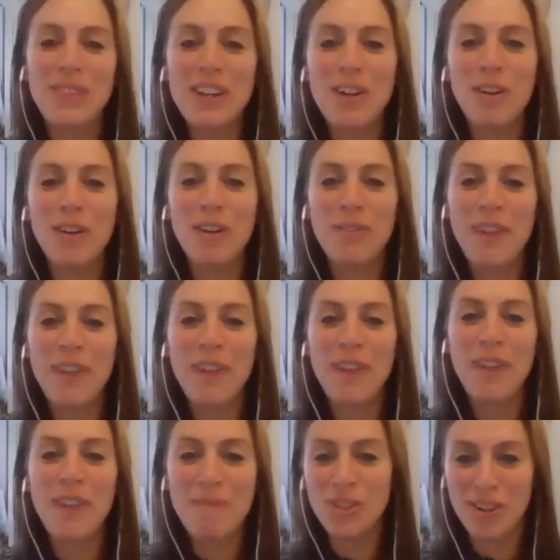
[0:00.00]
of, if I have
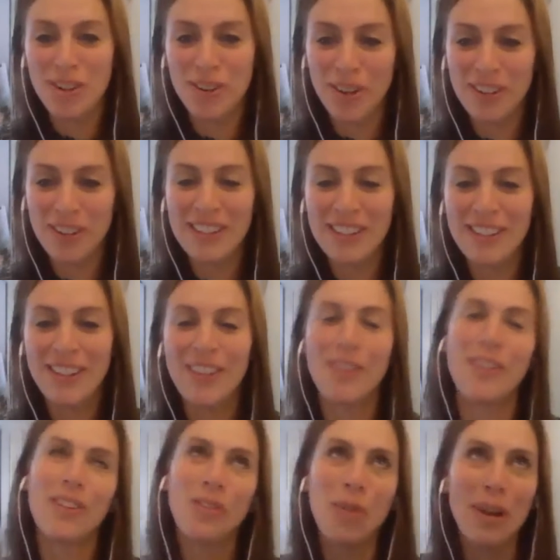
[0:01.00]
my 2-year-old and,
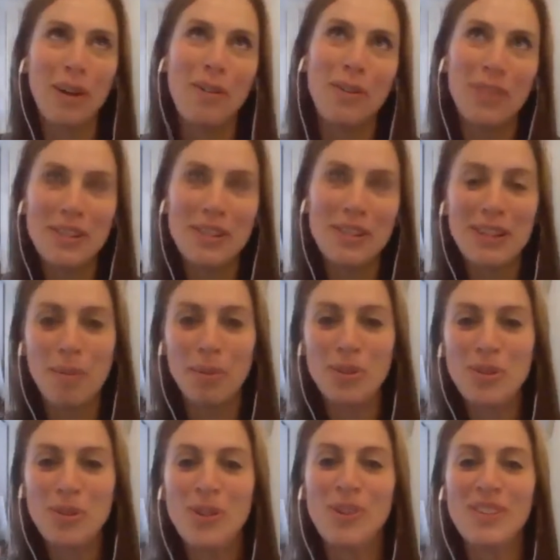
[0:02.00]
quote unquote, the terrible
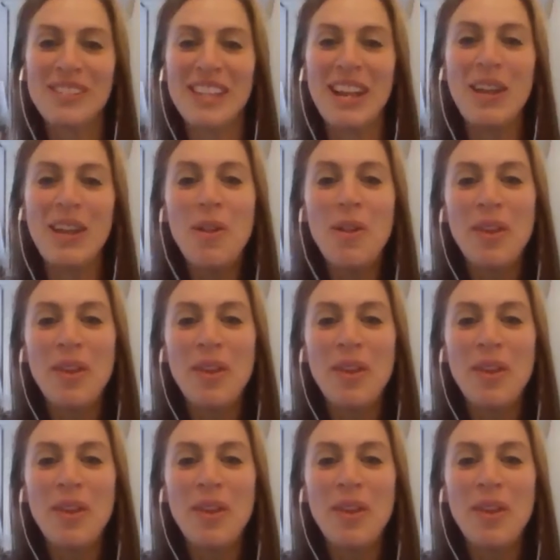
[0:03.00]
twos, like,